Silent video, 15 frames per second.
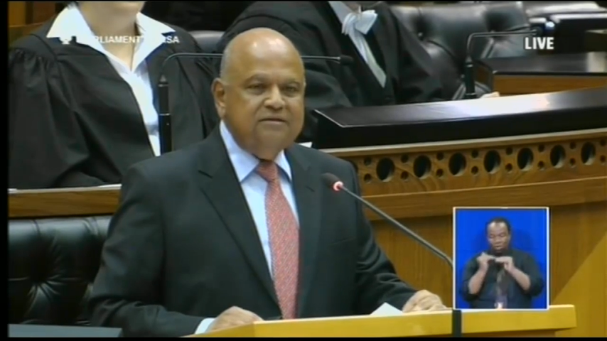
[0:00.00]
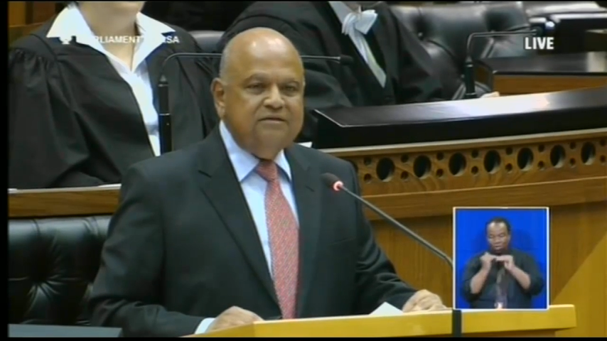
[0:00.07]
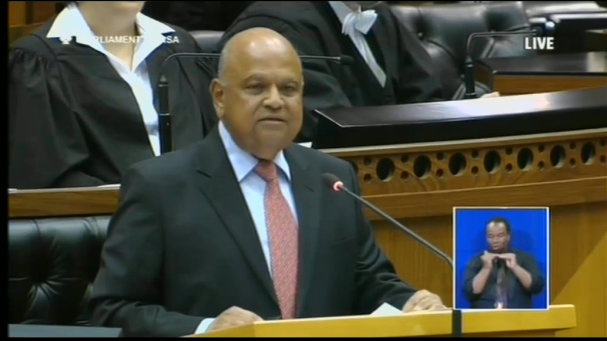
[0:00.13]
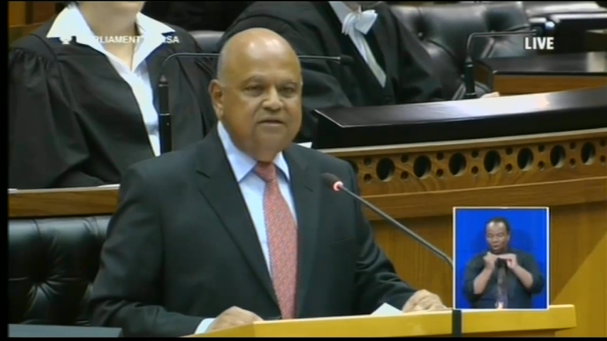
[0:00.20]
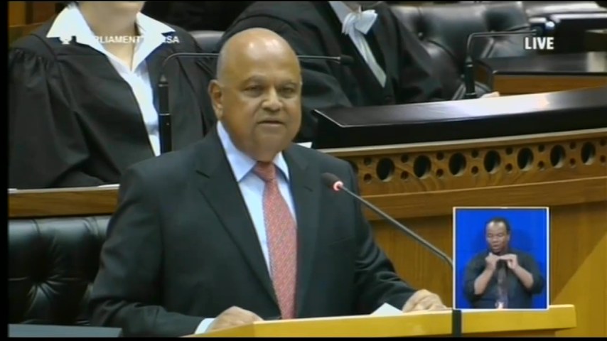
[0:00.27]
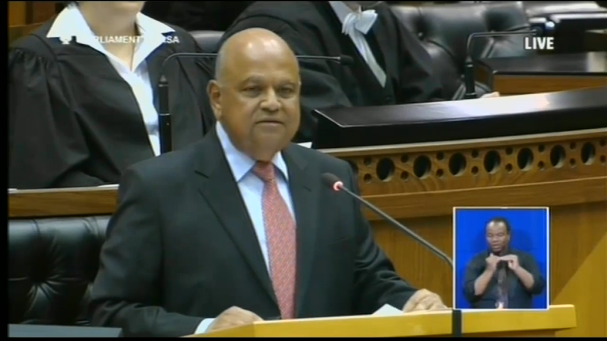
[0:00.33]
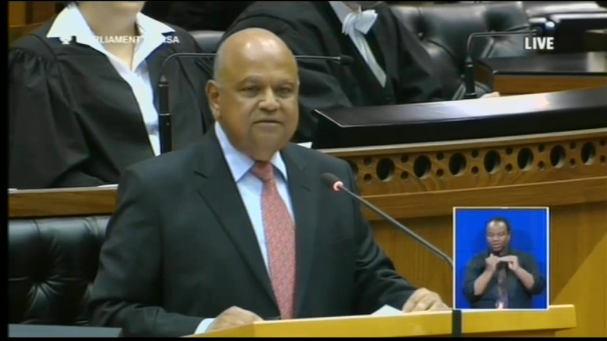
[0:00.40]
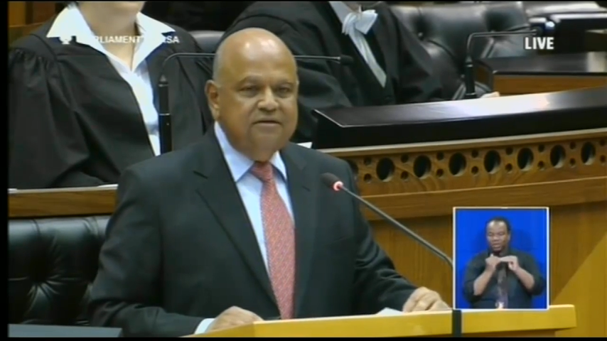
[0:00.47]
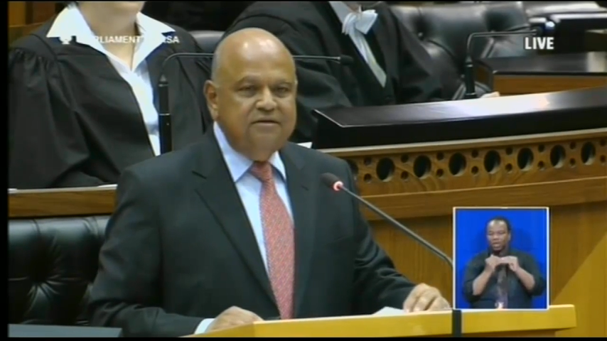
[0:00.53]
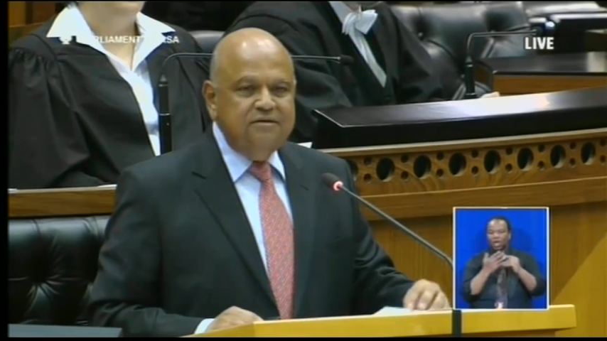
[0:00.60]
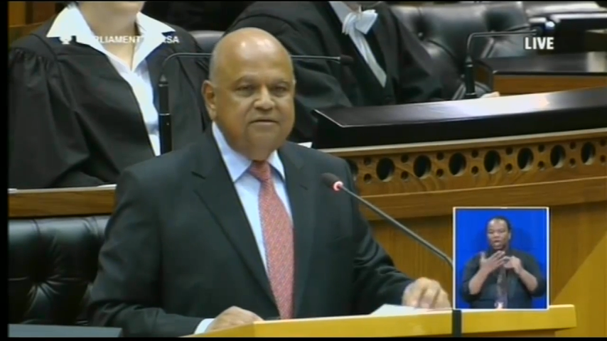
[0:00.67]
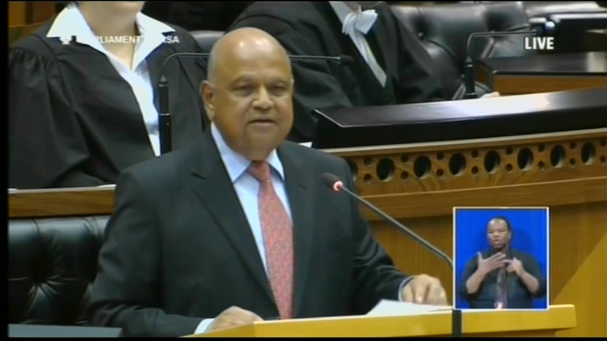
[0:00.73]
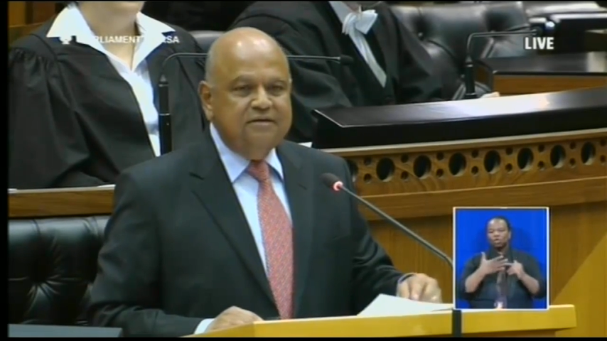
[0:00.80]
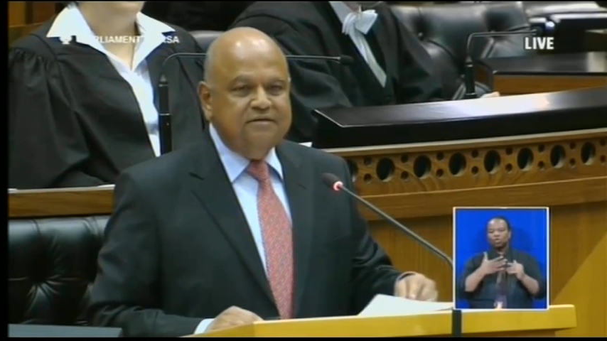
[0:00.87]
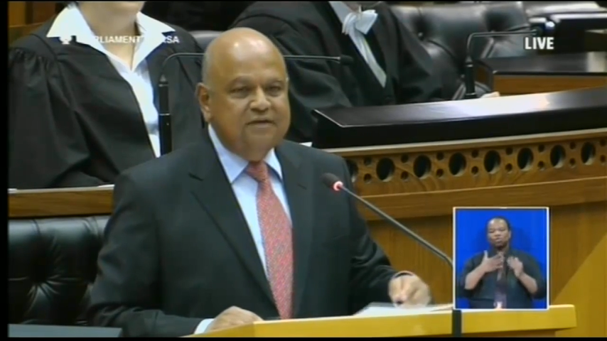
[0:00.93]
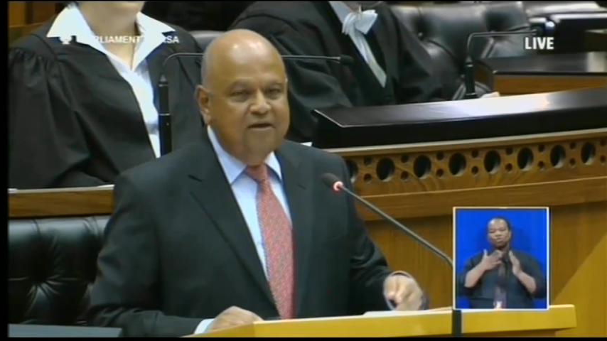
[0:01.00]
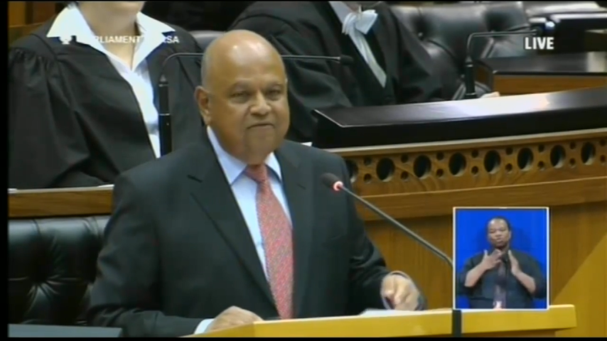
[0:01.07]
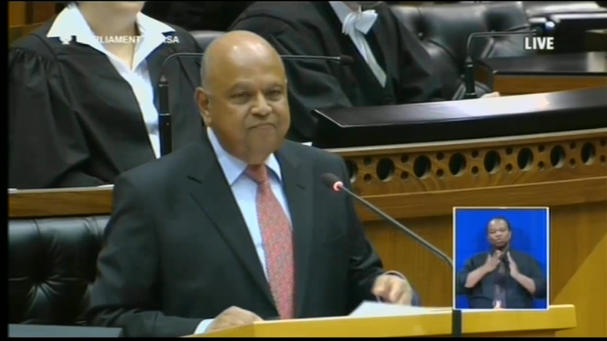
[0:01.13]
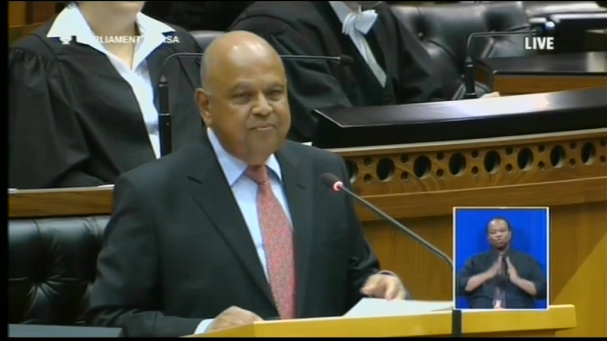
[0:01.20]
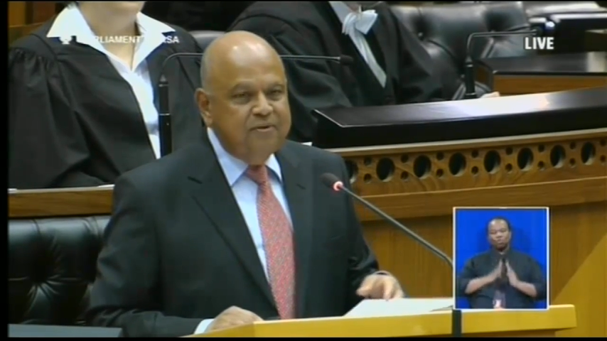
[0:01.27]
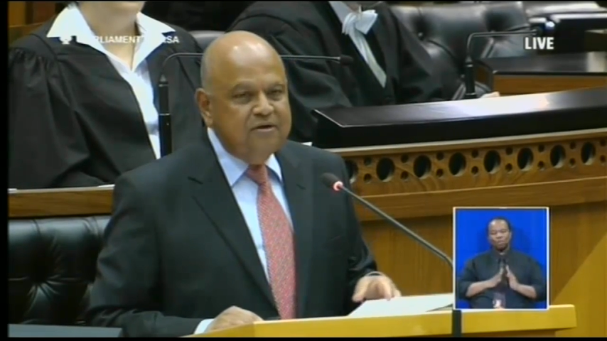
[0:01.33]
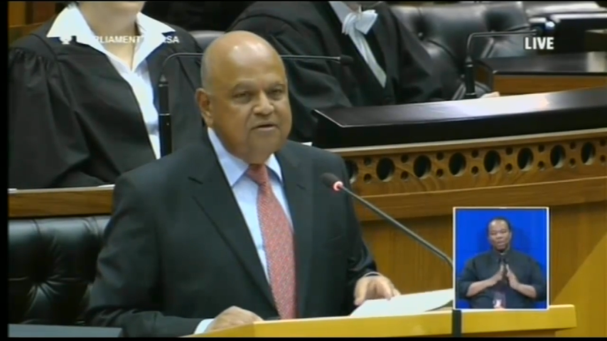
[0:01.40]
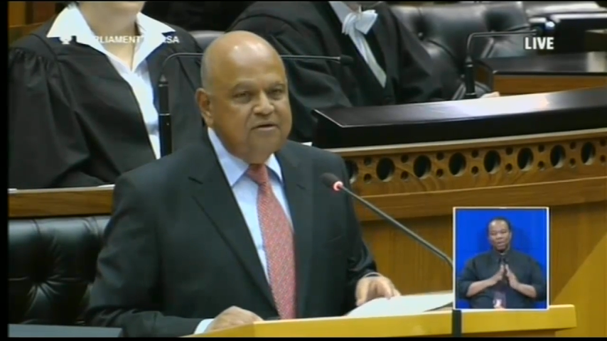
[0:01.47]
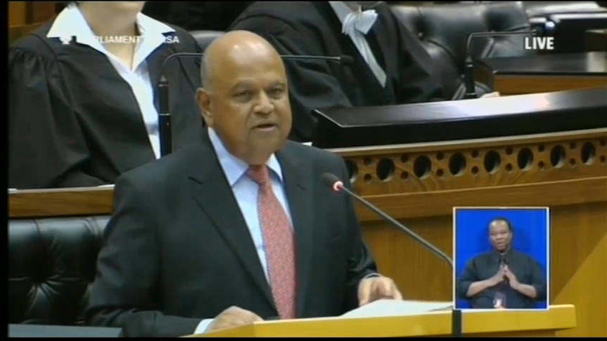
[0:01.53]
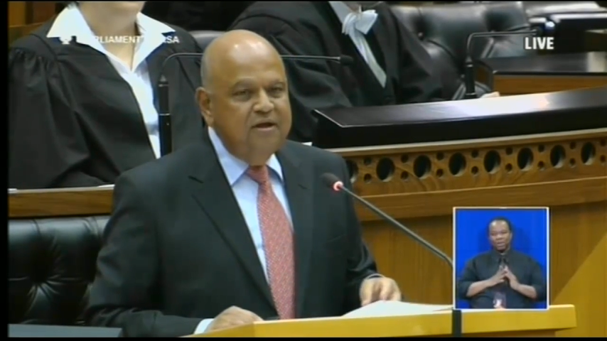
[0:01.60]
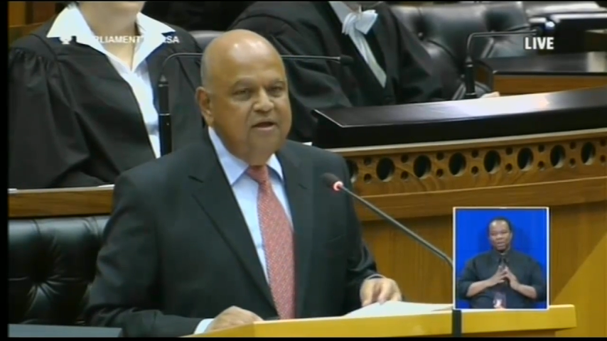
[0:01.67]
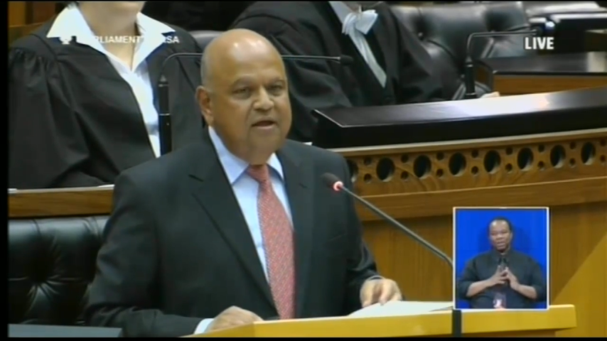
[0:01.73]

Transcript: as citizens, as government,